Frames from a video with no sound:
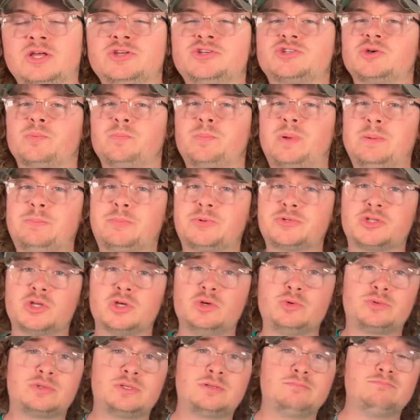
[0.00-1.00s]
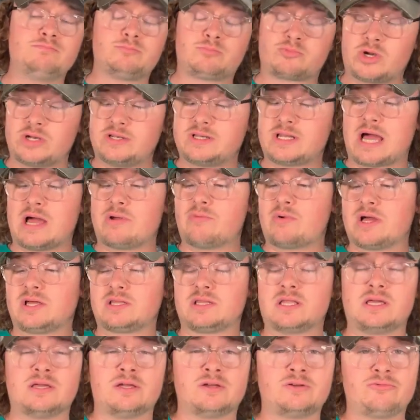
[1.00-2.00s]
Some people do print
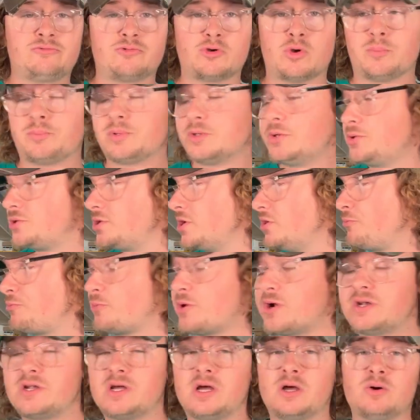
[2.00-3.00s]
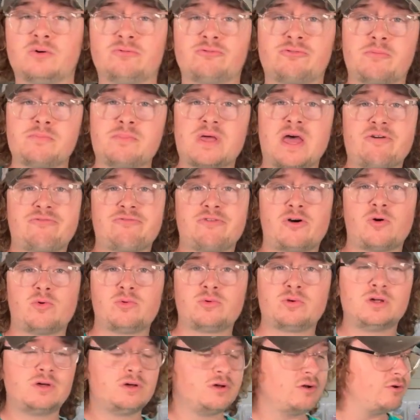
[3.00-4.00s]
directly through a Bluetooth printer from their
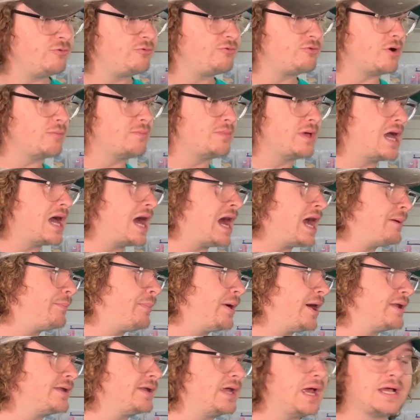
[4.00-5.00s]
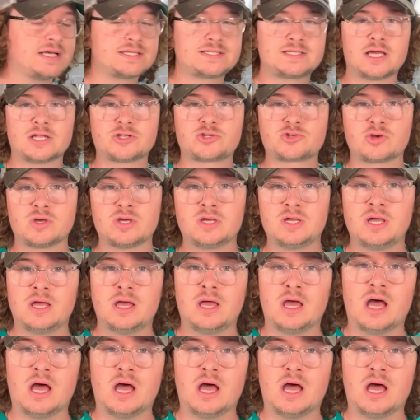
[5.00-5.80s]
phone, from their iPad, etc.